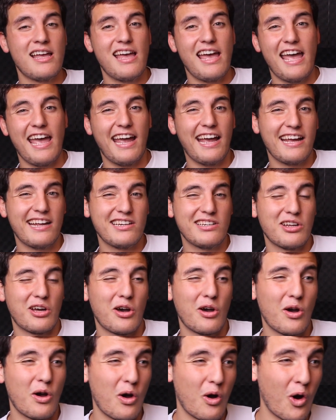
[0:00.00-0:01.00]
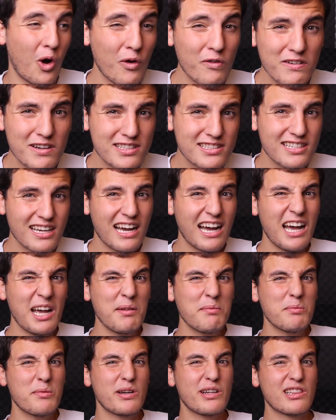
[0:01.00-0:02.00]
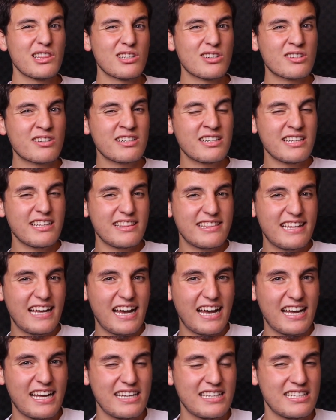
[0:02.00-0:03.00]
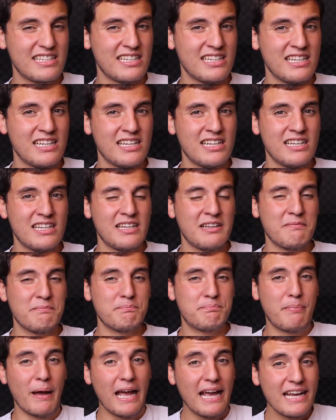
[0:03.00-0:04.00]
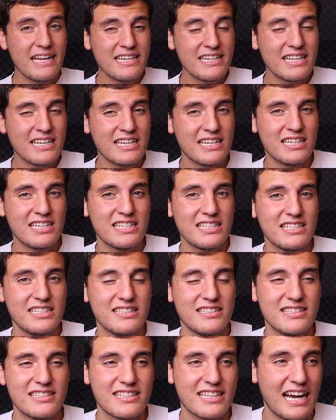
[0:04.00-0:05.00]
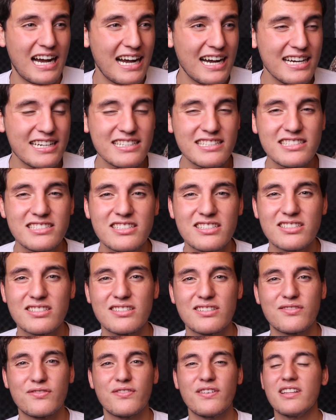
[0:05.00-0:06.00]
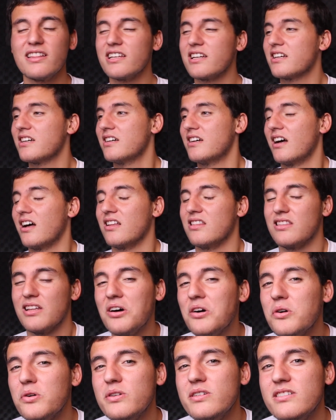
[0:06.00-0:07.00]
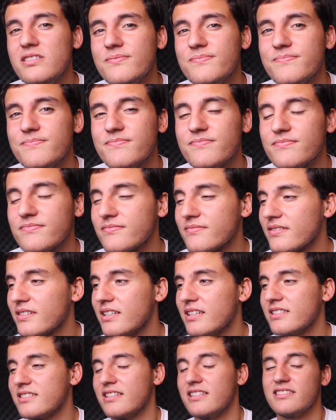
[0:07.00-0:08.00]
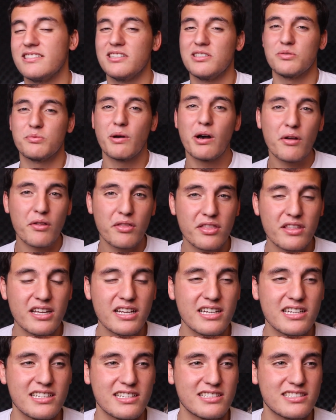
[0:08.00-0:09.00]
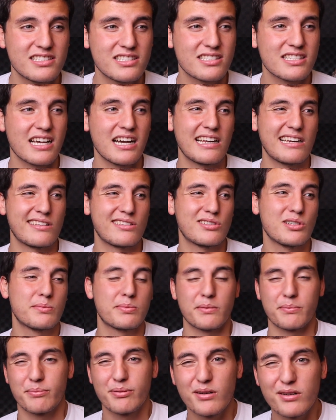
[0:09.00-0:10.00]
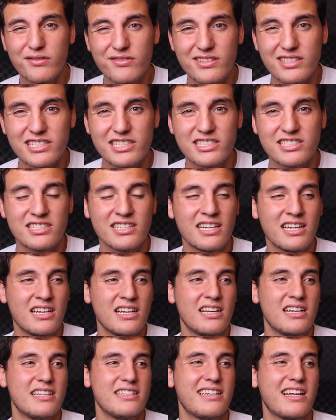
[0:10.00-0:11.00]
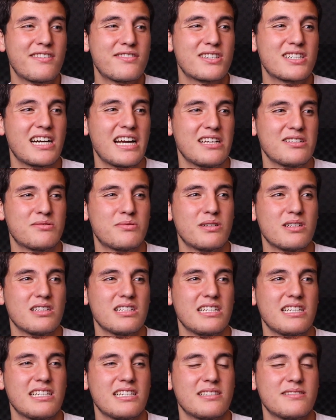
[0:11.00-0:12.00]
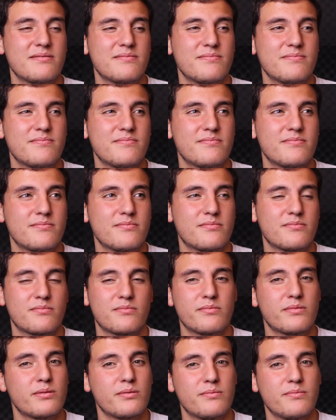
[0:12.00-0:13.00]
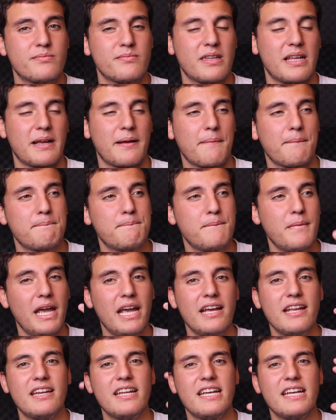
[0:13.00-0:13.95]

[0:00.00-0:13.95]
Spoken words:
And over time, we learned that Ben kind of just is feeling alone since he's wealthy, just kind of super privileged, never has really made